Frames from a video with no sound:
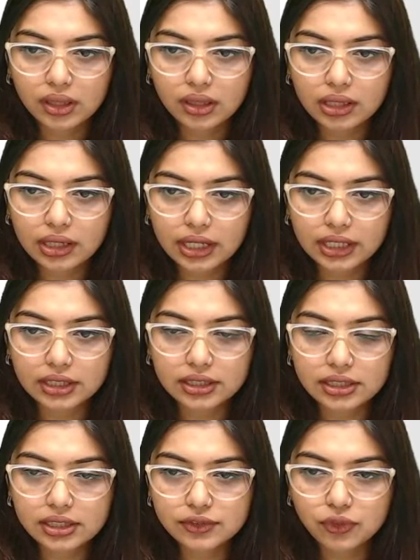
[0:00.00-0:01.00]
Like
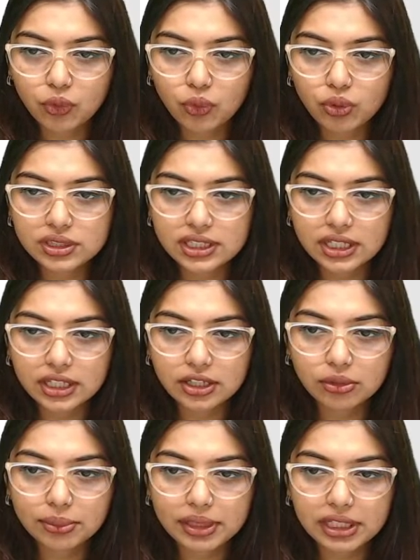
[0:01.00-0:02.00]
this, folds are there, no?
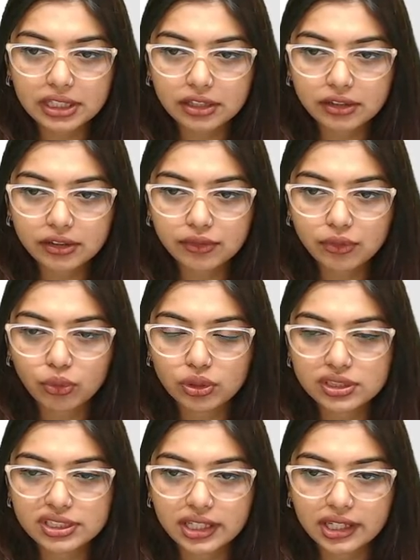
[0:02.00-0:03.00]
Many
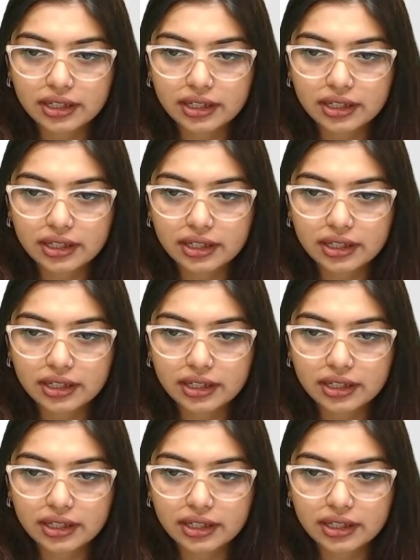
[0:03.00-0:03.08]
folds are there.